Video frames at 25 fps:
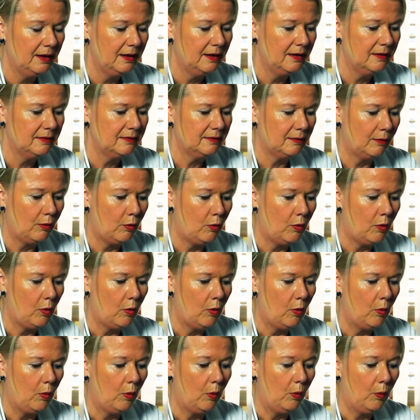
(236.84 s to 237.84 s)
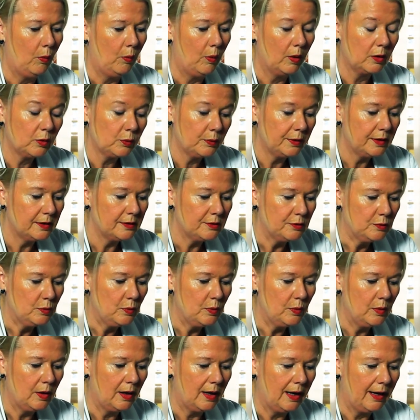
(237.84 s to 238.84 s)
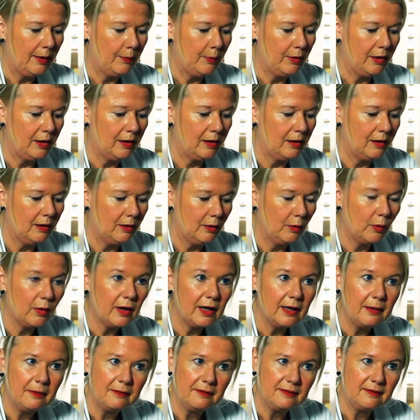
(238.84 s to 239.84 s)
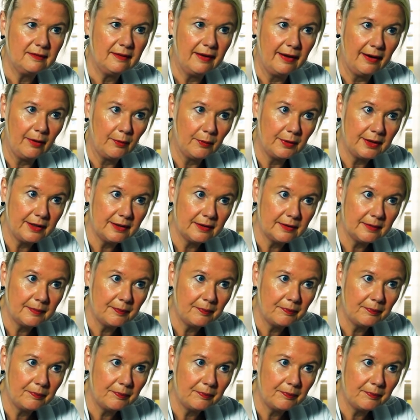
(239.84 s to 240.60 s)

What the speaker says: So what we'll do, I will look at this area